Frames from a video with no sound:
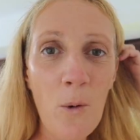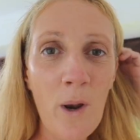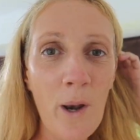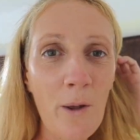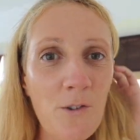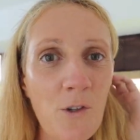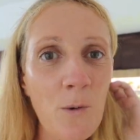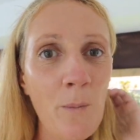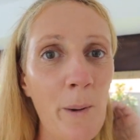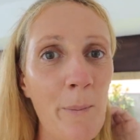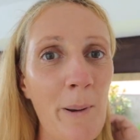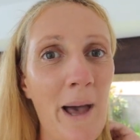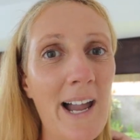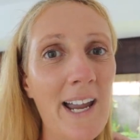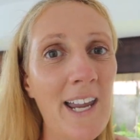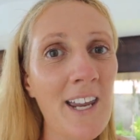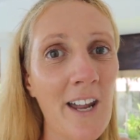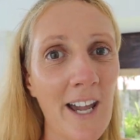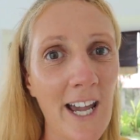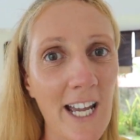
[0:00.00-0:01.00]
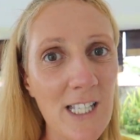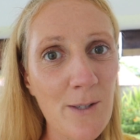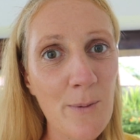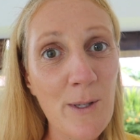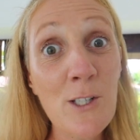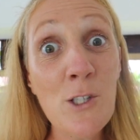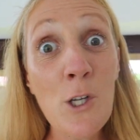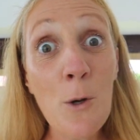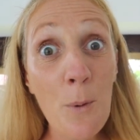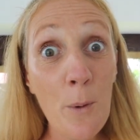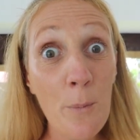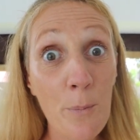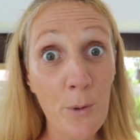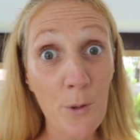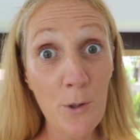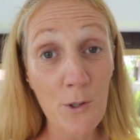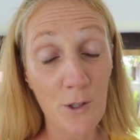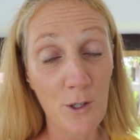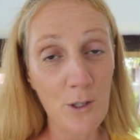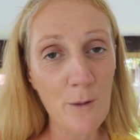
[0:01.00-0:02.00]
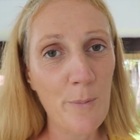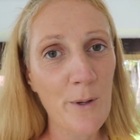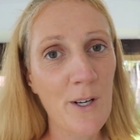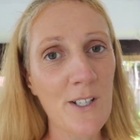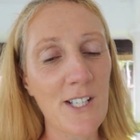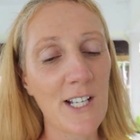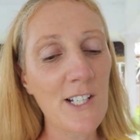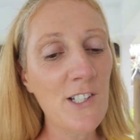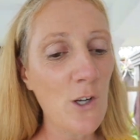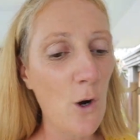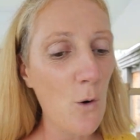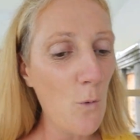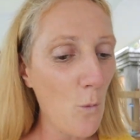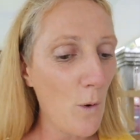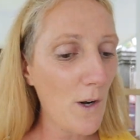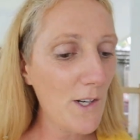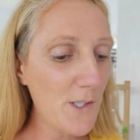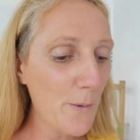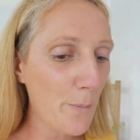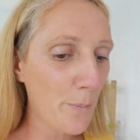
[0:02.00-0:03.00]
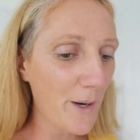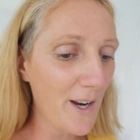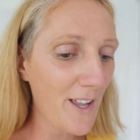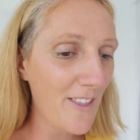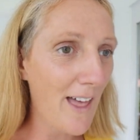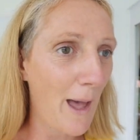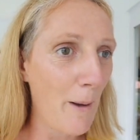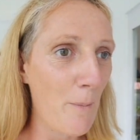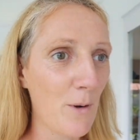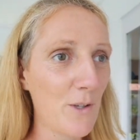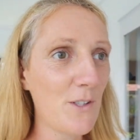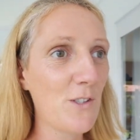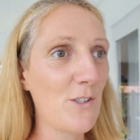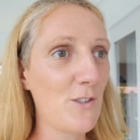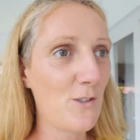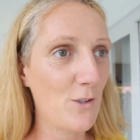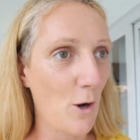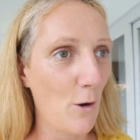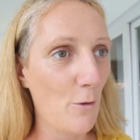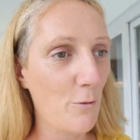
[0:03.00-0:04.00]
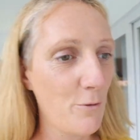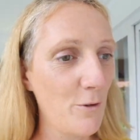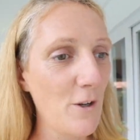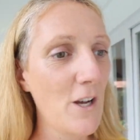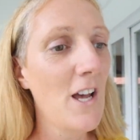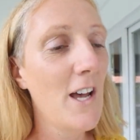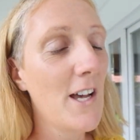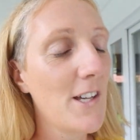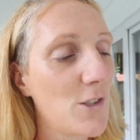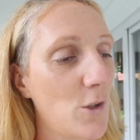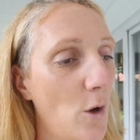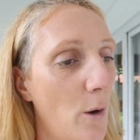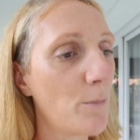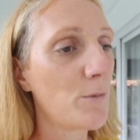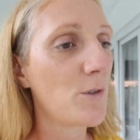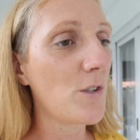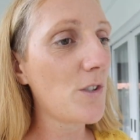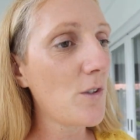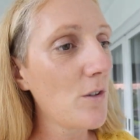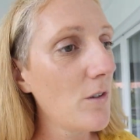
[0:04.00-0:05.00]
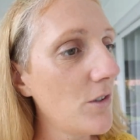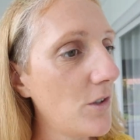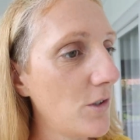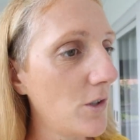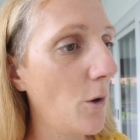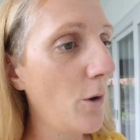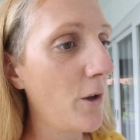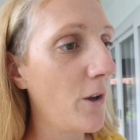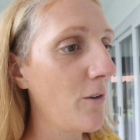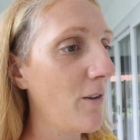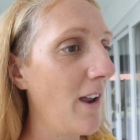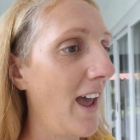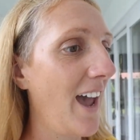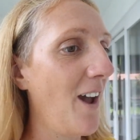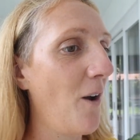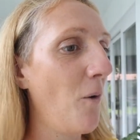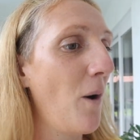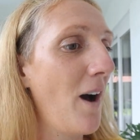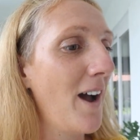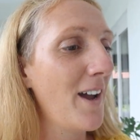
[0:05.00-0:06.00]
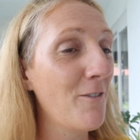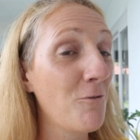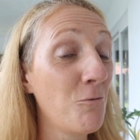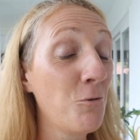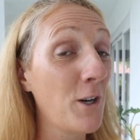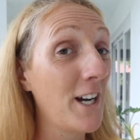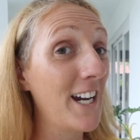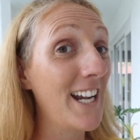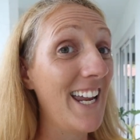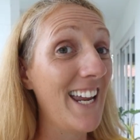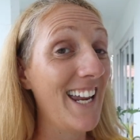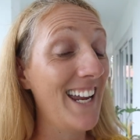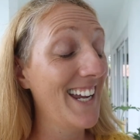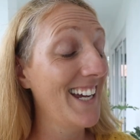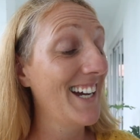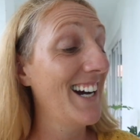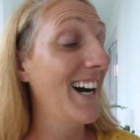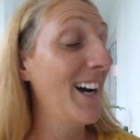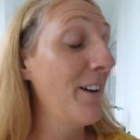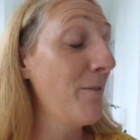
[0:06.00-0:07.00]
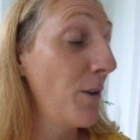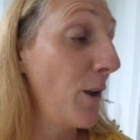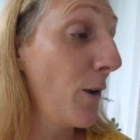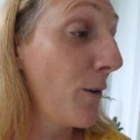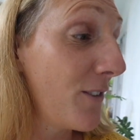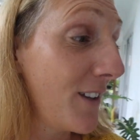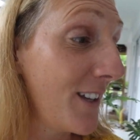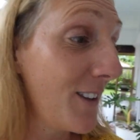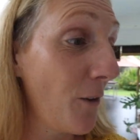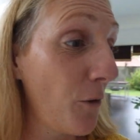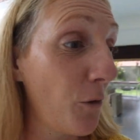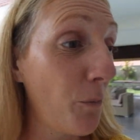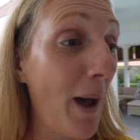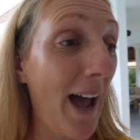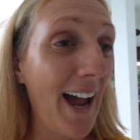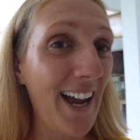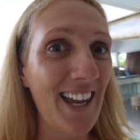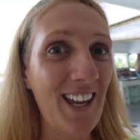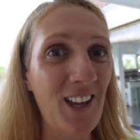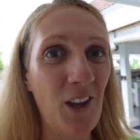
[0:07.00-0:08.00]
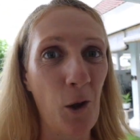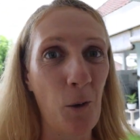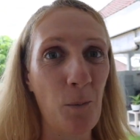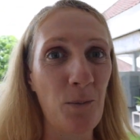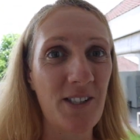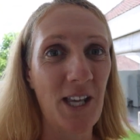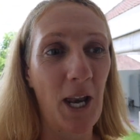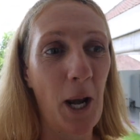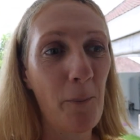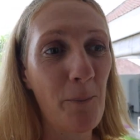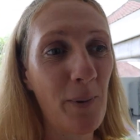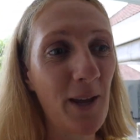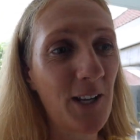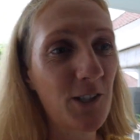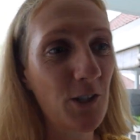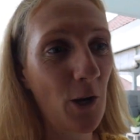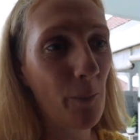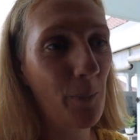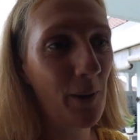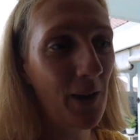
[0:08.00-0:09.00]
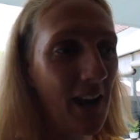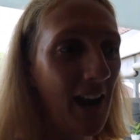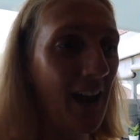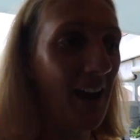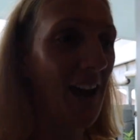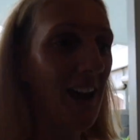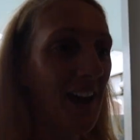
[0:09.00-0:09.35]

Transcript: When I was doing my packing, I had to be super brutal because I don't want to bring that much stuff. So I'm just gonna show you now. I'm using those packing cubes that I picked up in